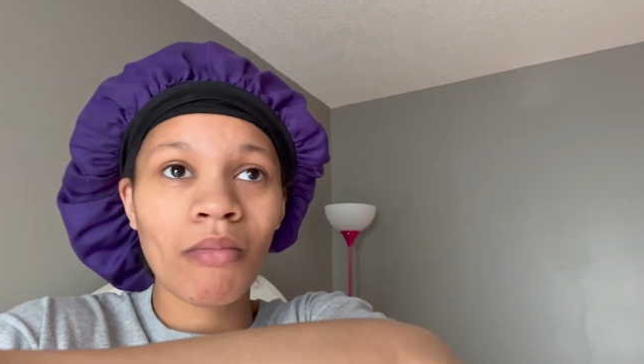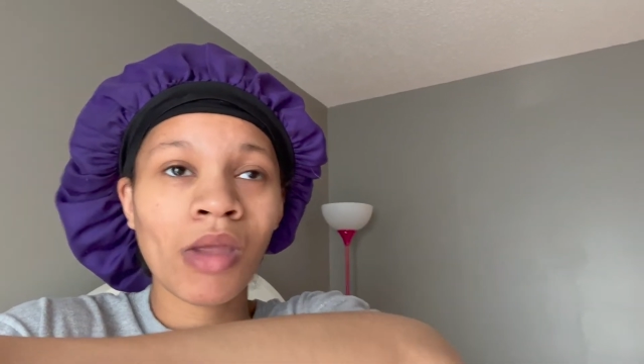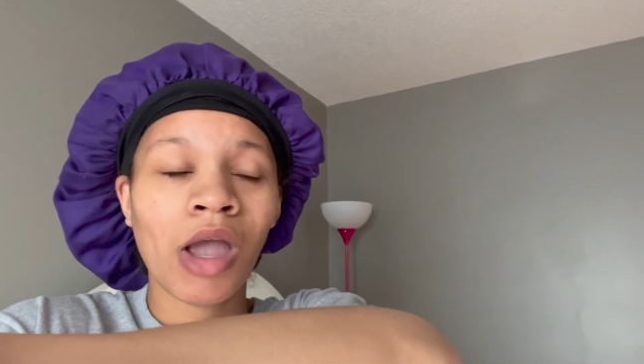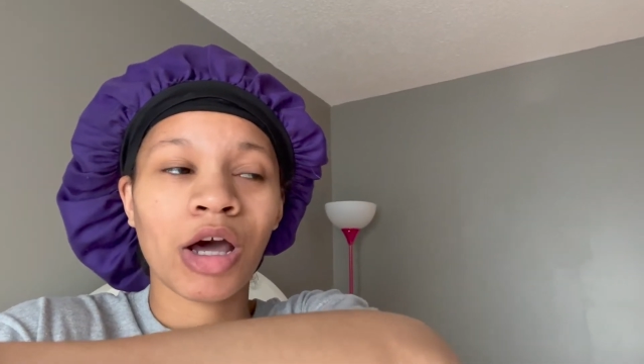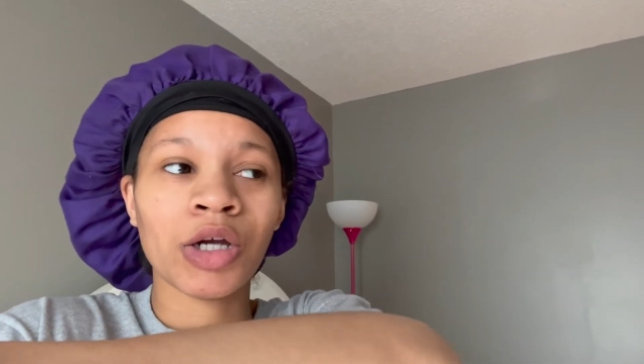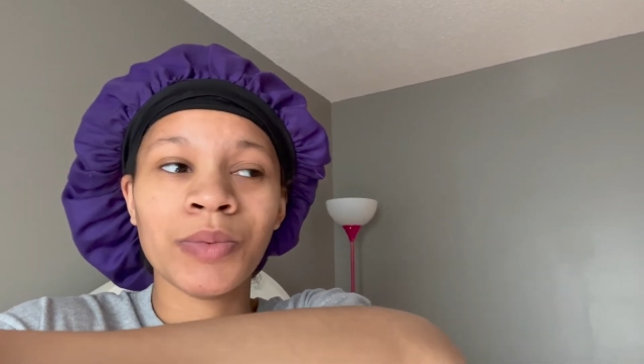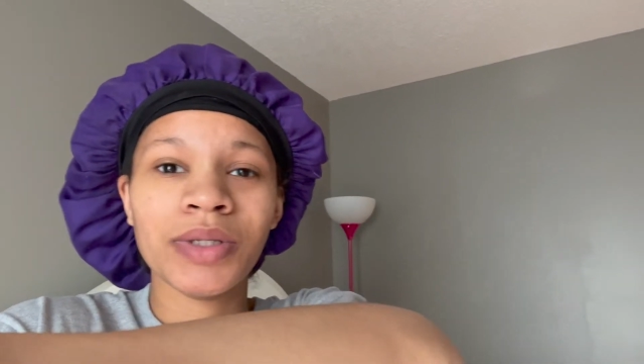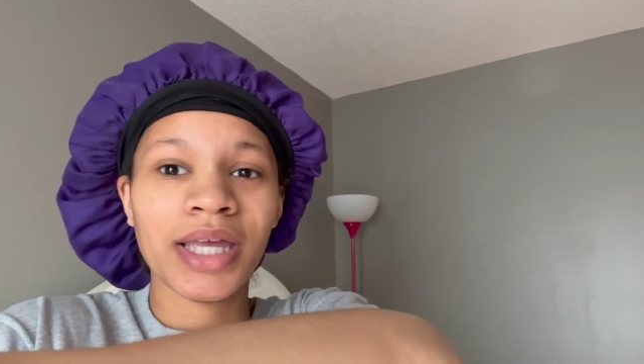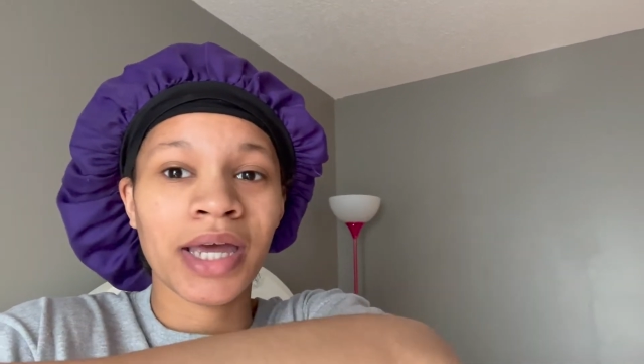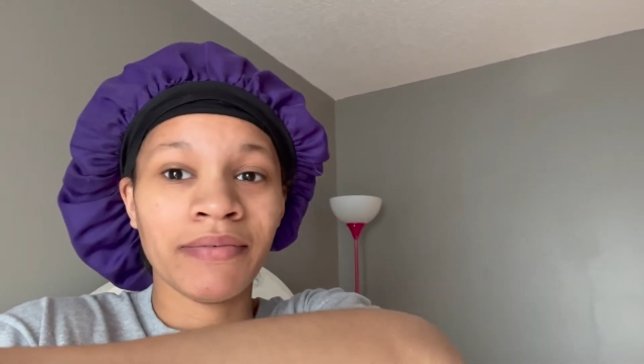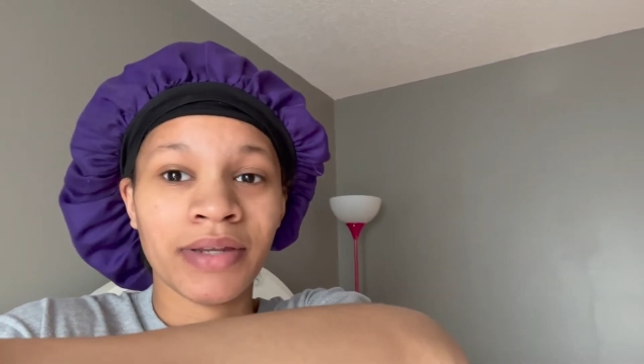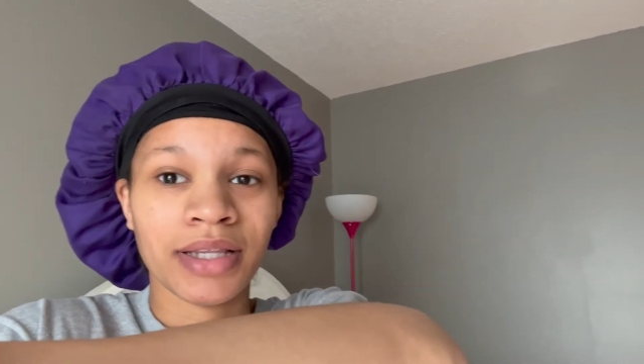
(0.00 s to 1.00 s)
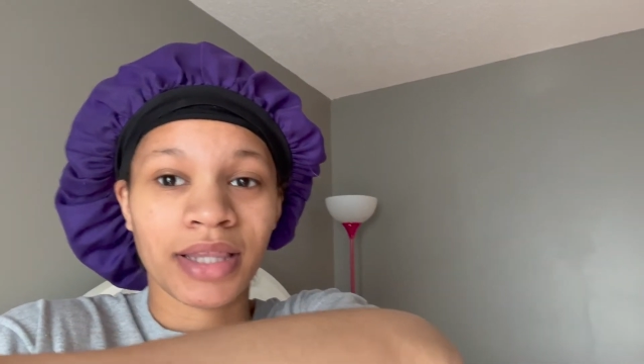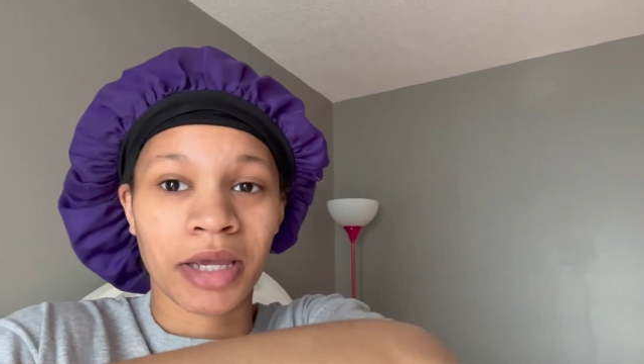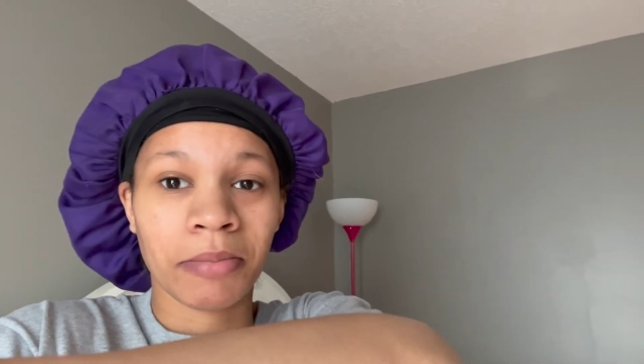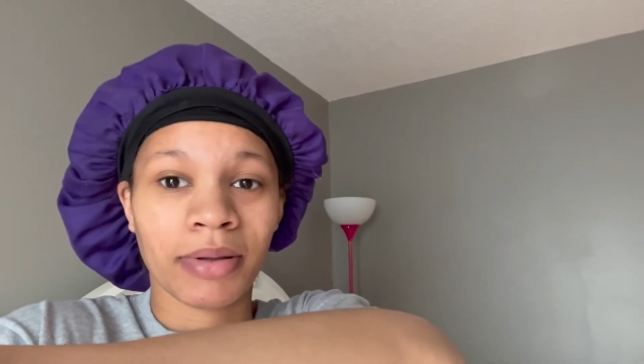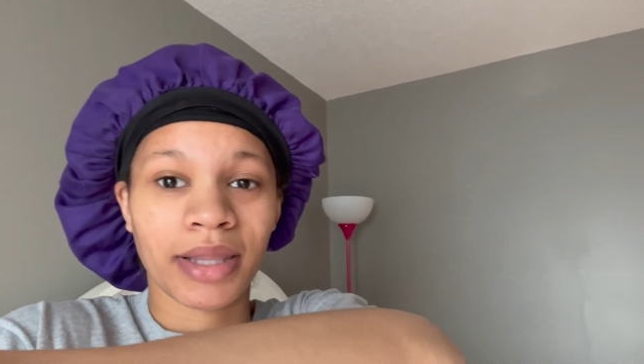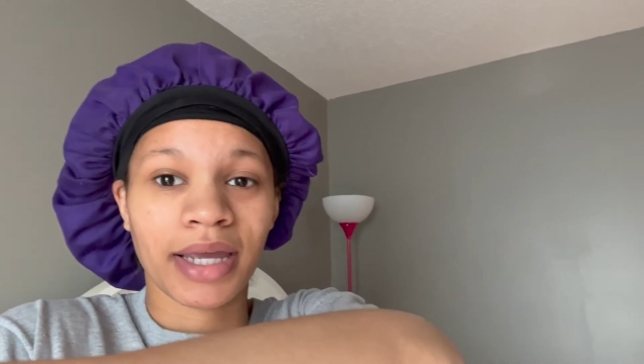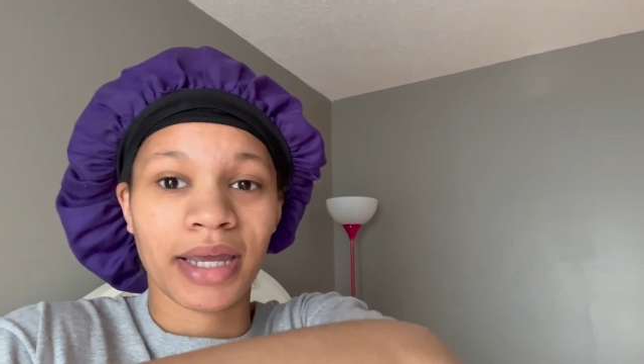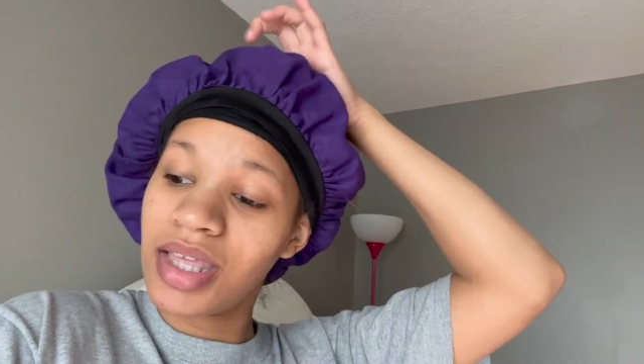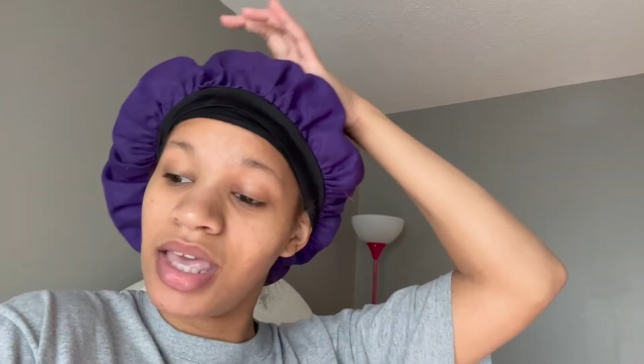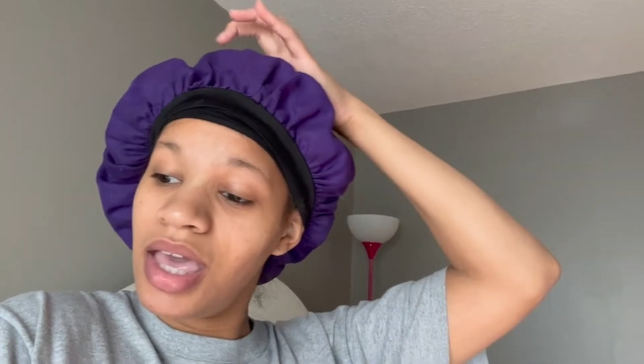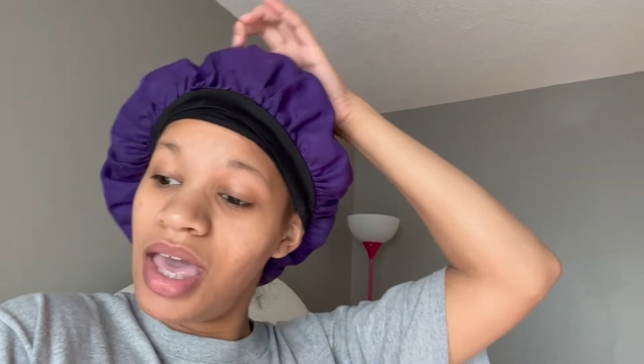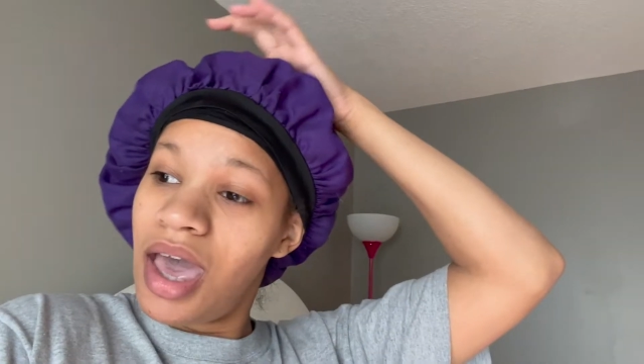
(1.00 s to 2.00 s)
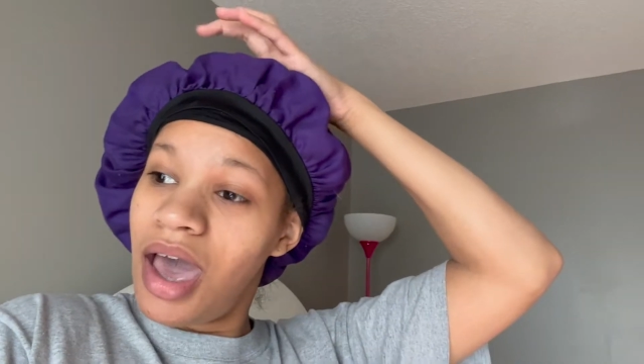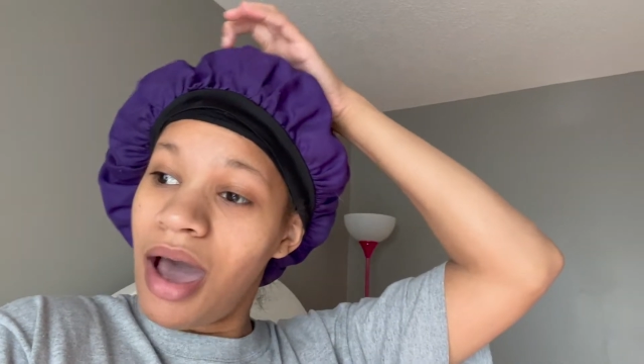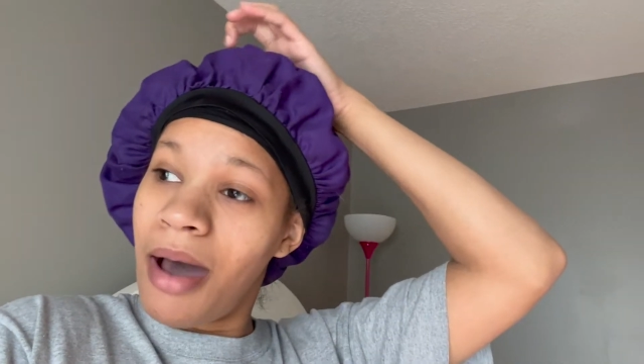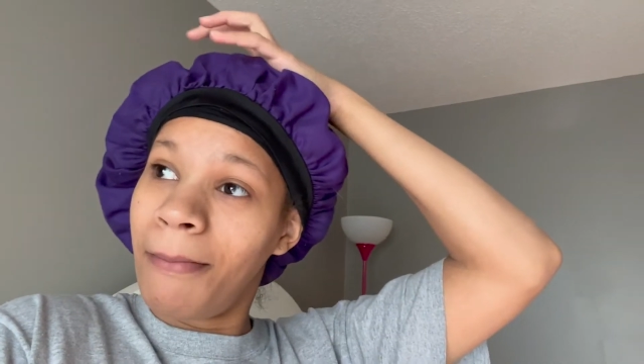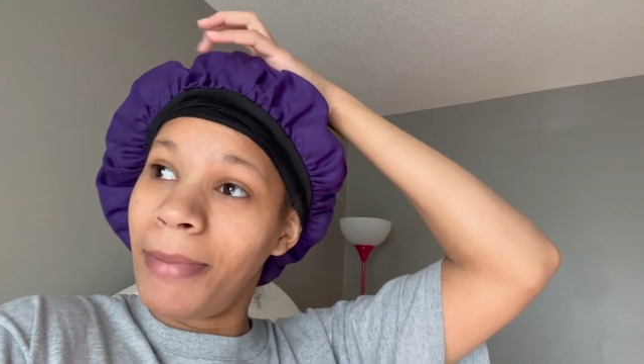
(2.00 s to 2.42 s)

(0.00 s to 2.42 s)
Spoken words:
I don't really have anything planned. I'm